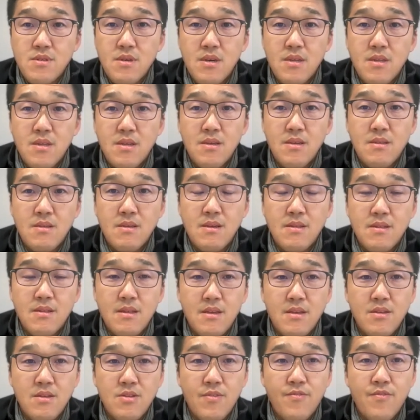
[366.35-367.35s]
And then I
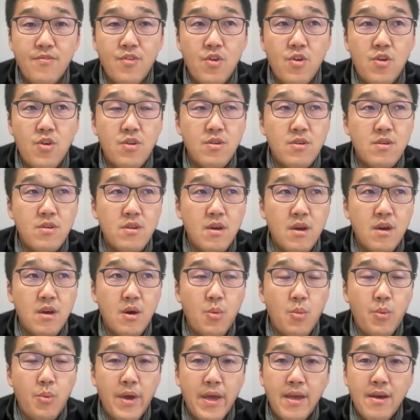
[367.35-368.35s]
think different
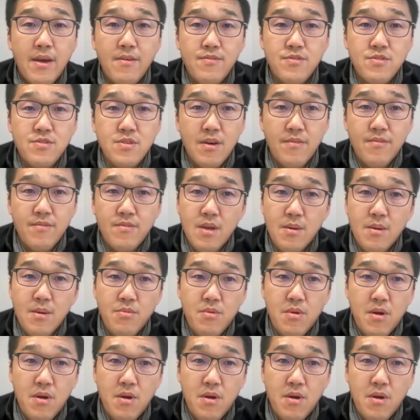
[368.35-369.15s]
way of solving that